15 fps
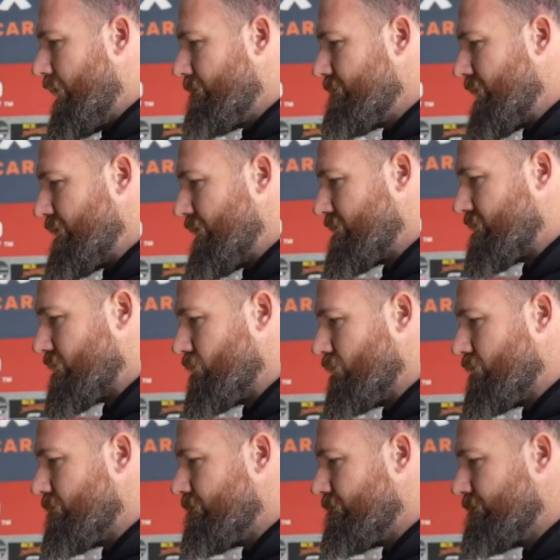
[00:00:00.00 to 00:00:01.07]
yeah, that's a
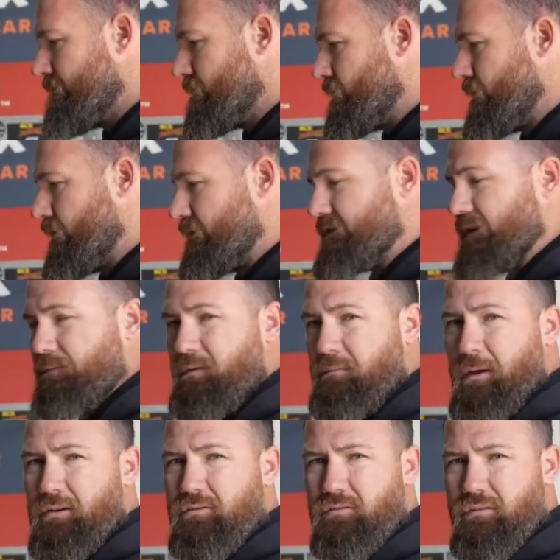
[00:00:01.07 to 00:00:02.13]
good little tip to
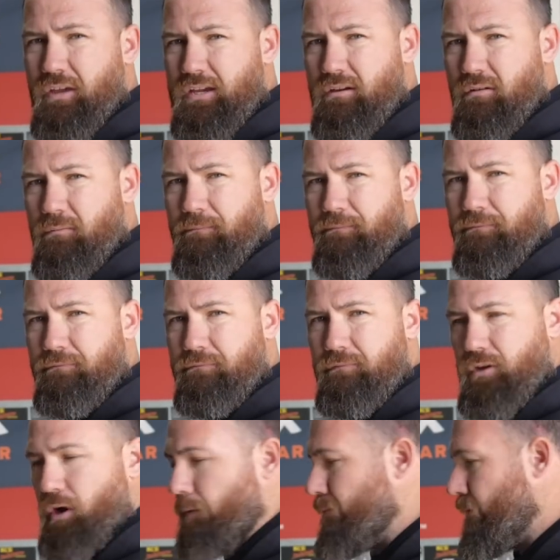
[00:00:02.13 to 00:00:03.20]
make sure that your
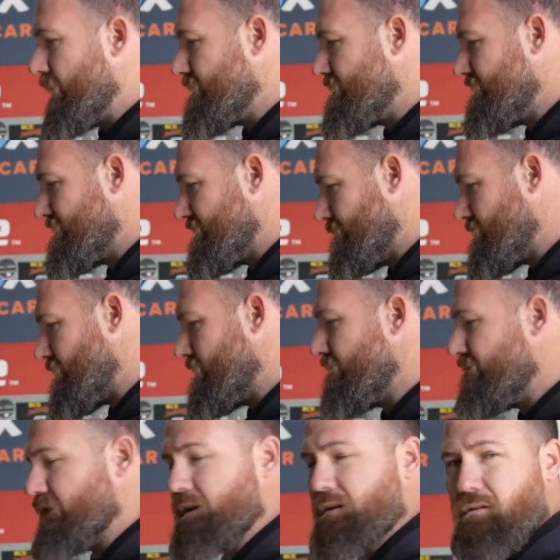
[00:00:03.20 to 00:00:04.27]
operating systems on
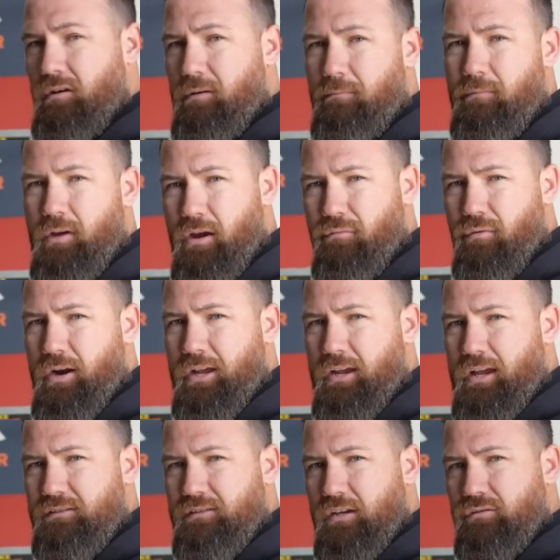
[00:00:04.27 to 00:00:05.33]
your vehicle are running
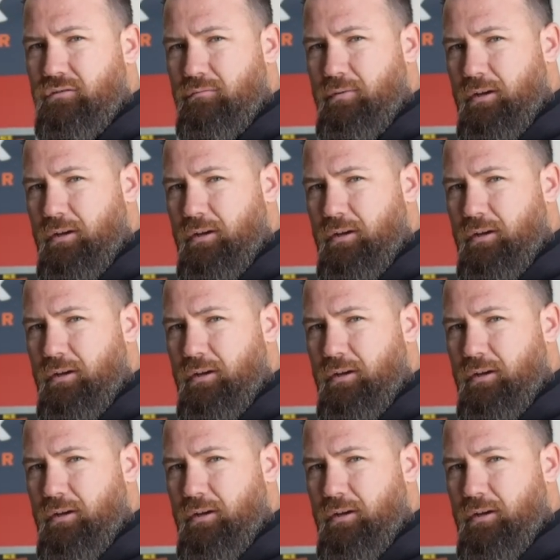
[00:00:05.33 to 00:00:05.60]
as they should